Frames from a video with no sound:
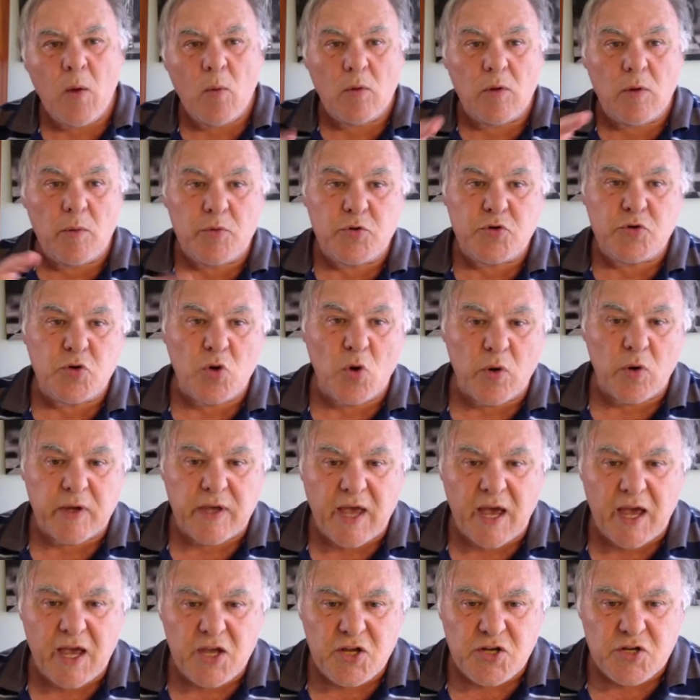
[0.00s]
Well, I'm sure
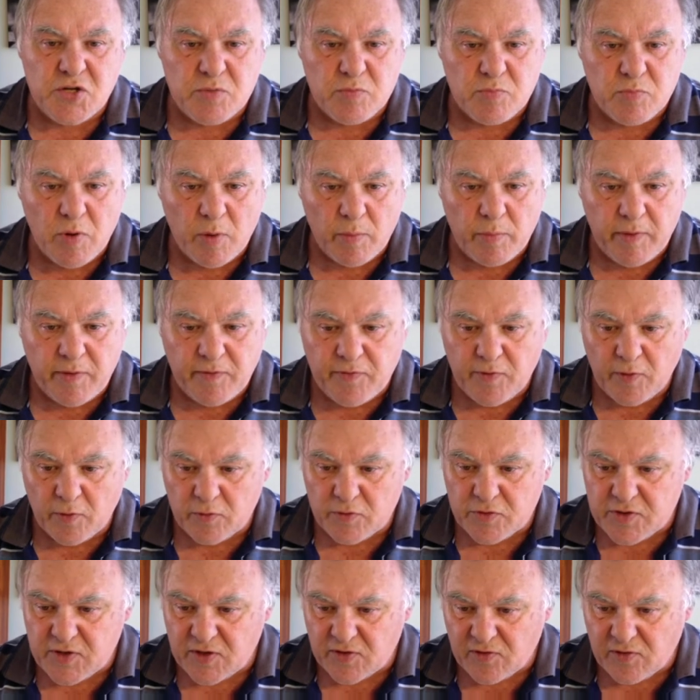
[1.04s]
Cajun probably
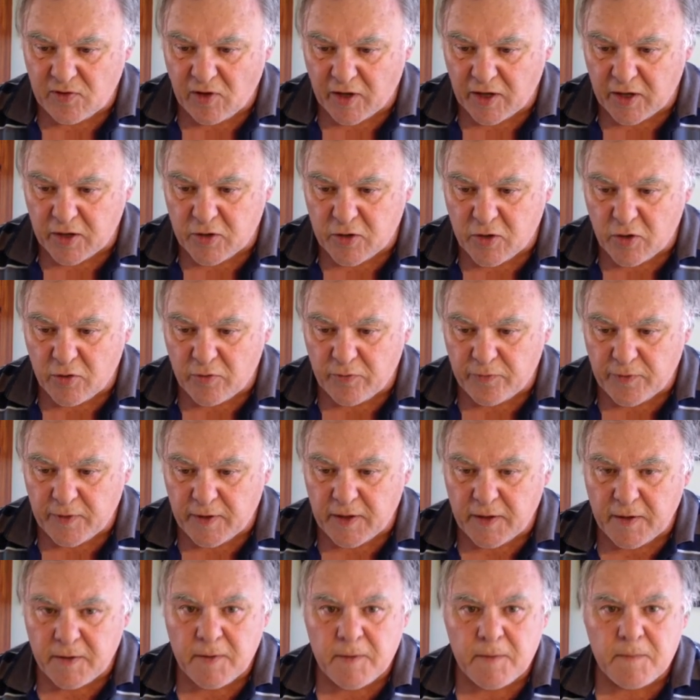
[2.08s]
felt just like
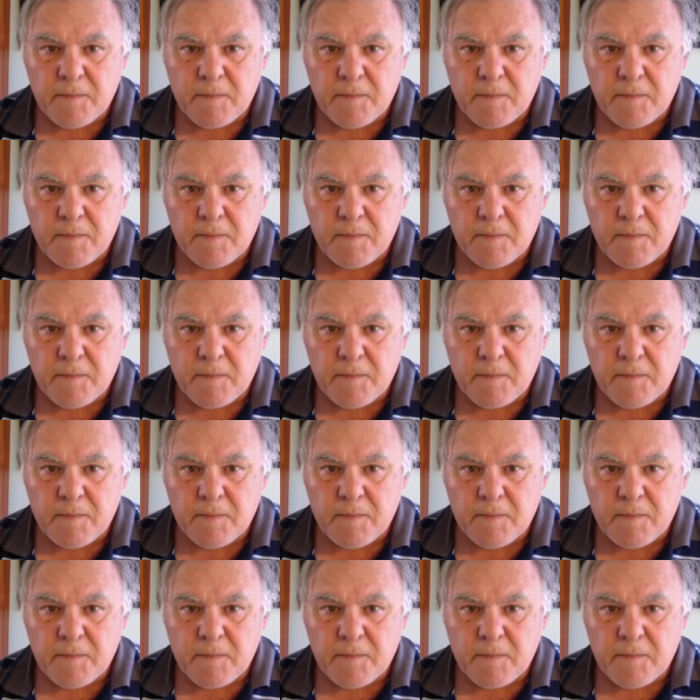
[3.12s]
Goofy